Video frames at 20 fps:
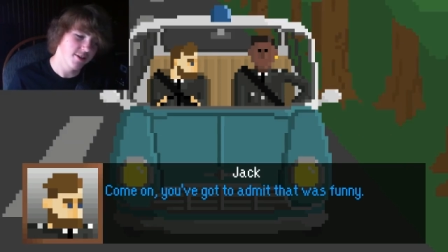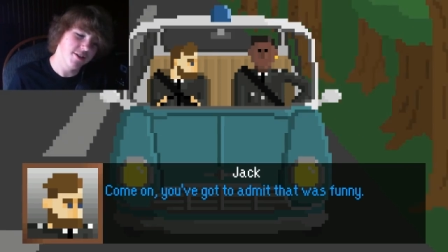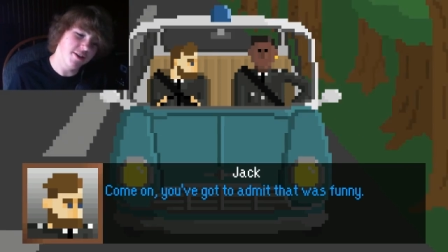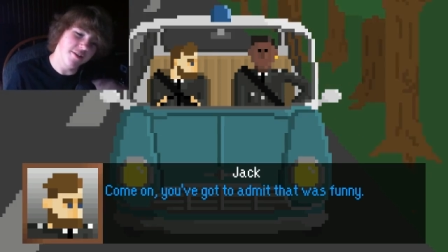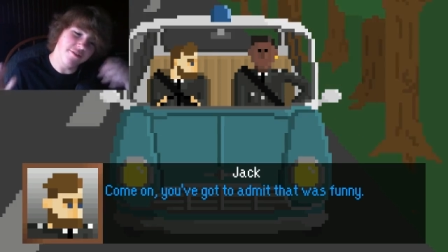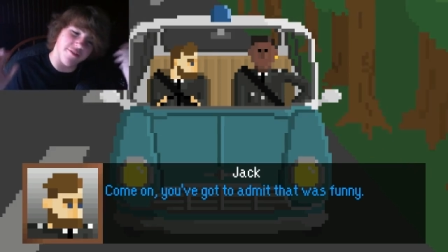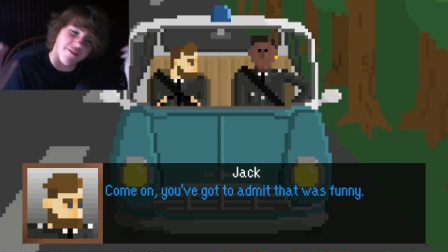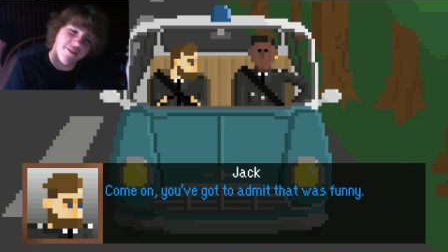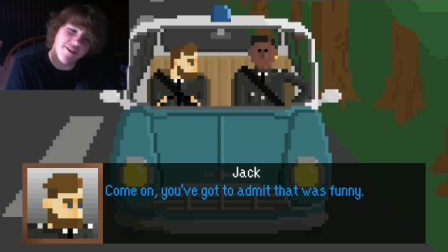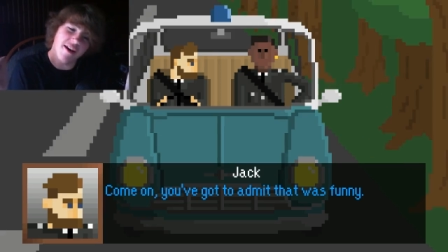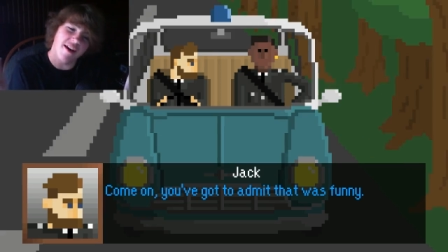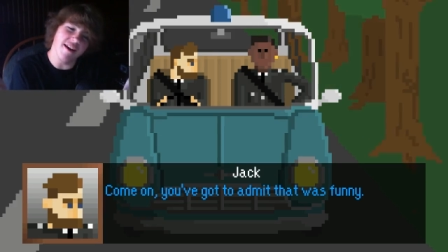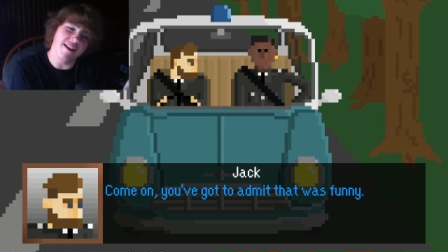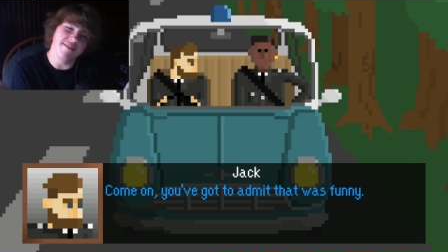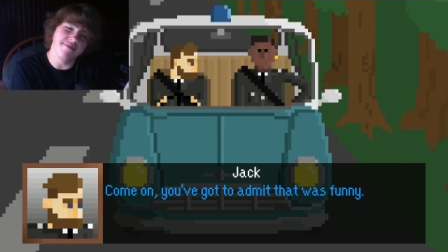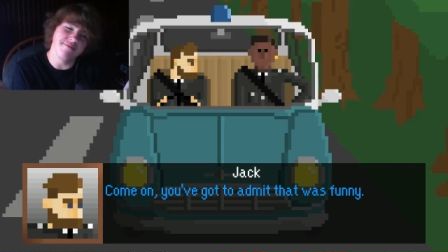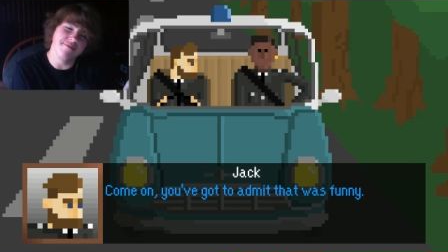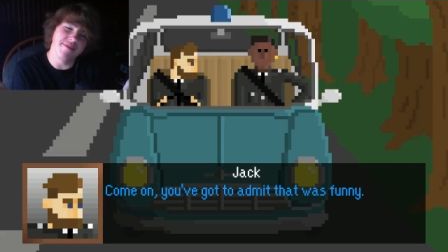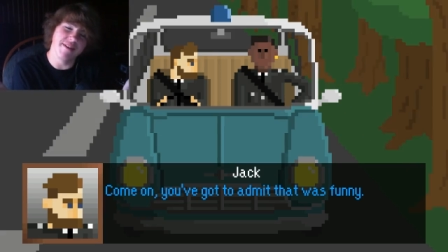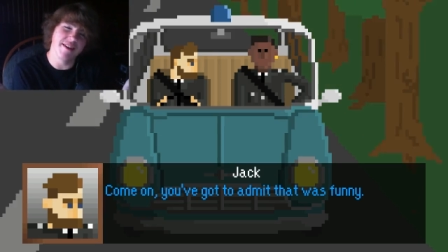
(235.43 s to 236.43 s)
you've got
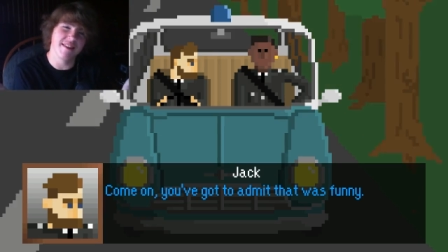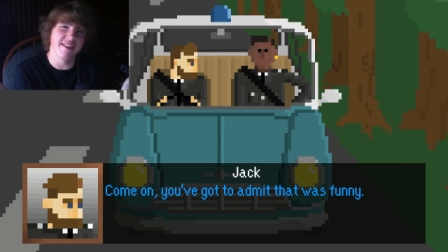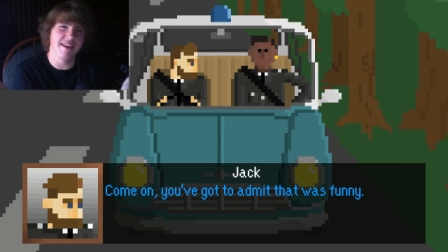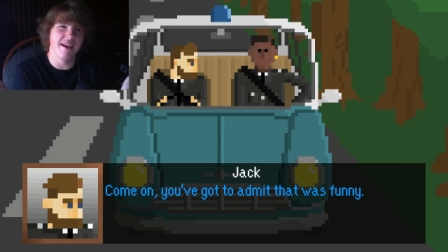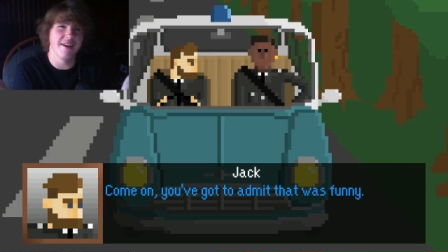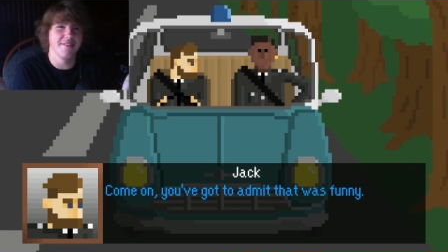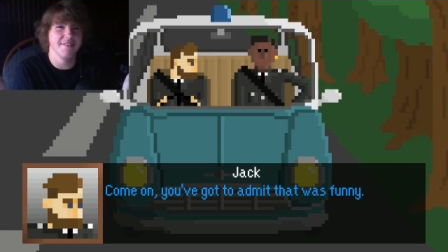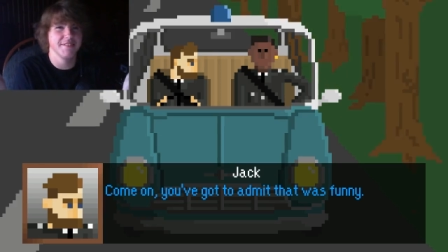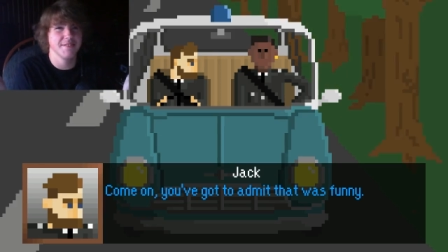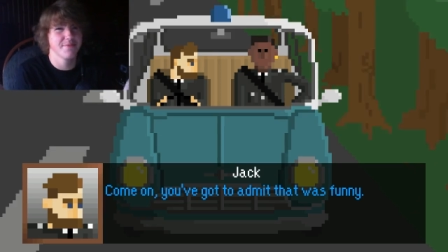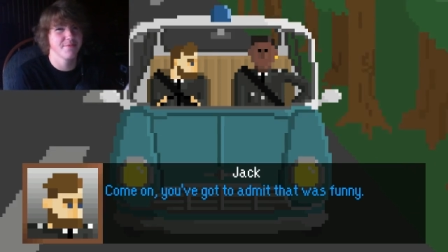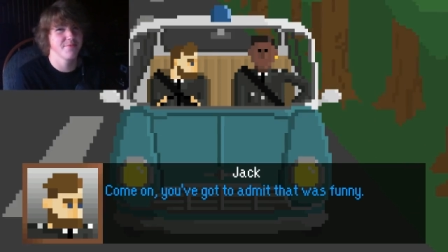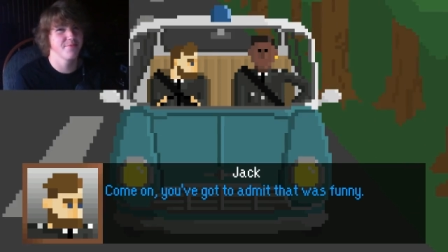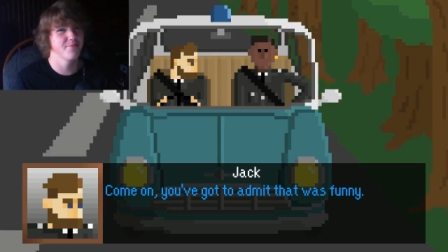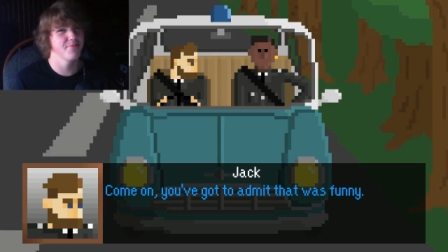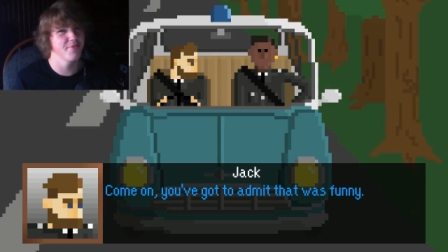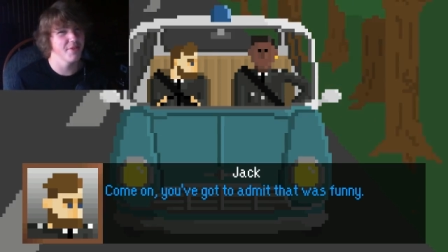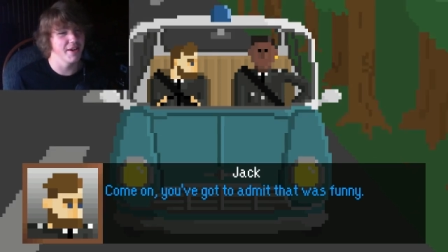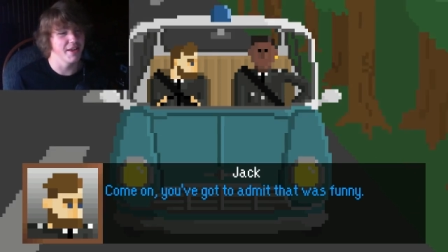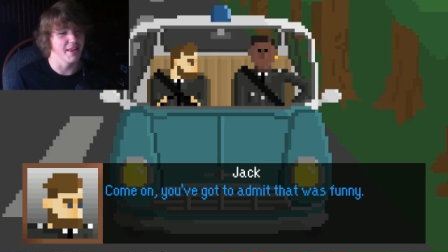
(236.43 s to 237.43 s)
to admit that was
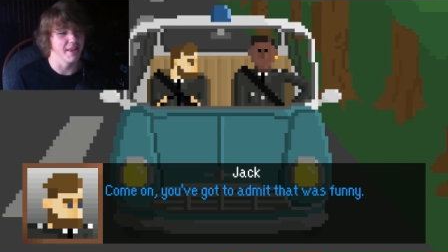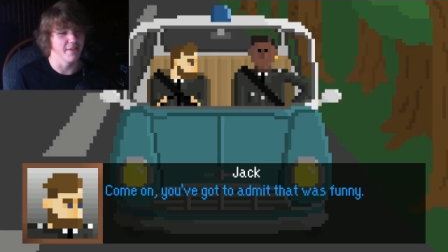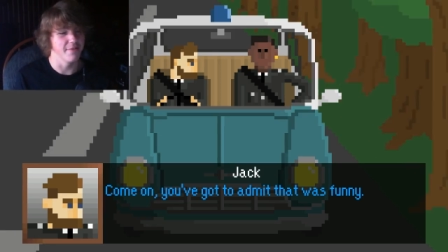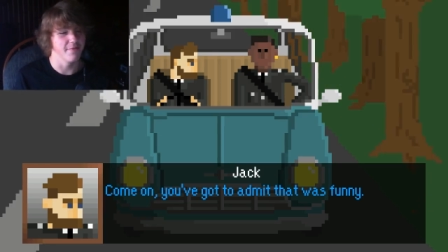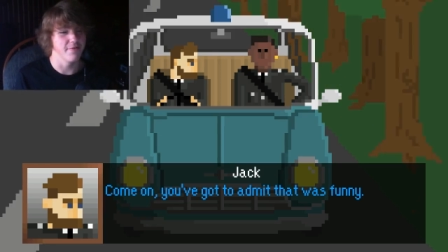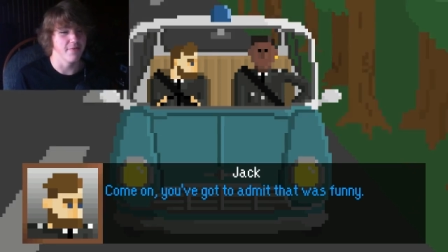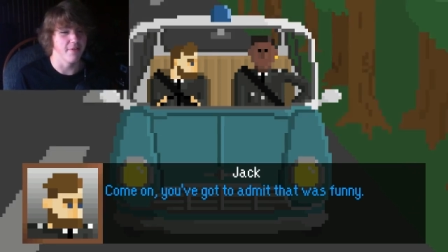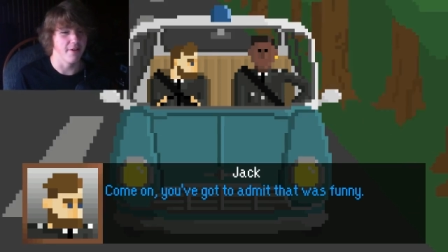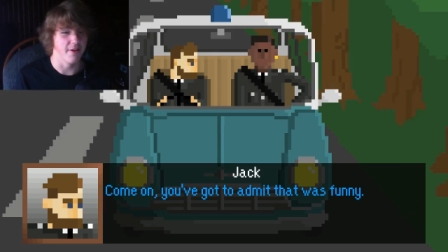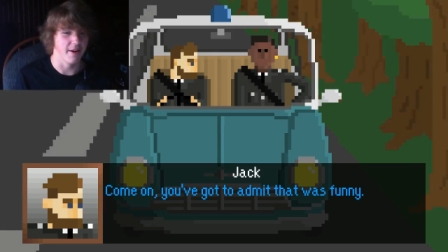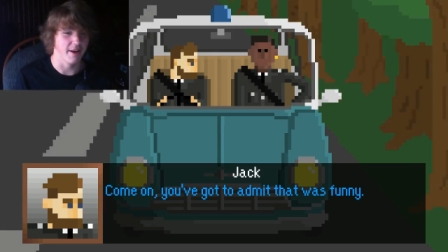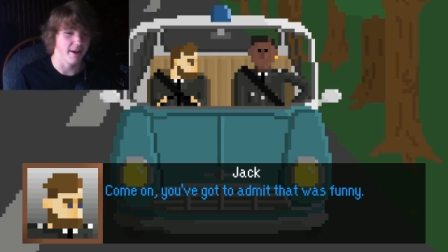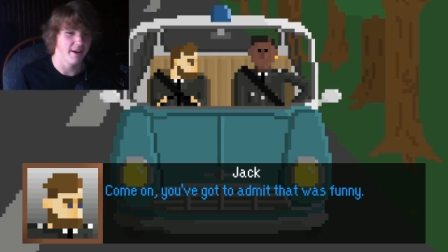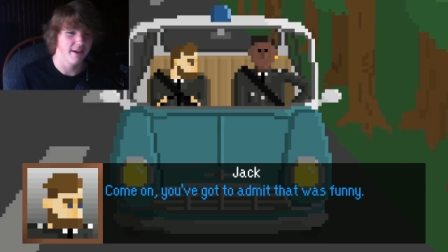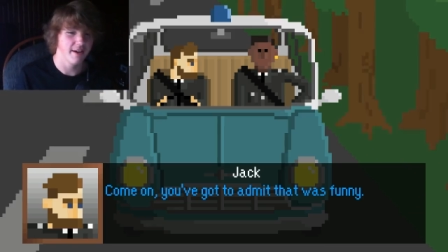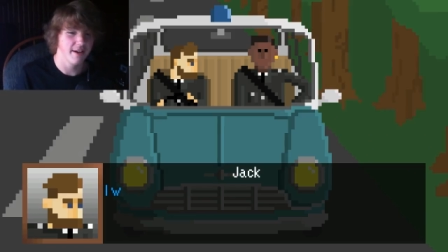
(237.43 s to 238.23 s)
really funny.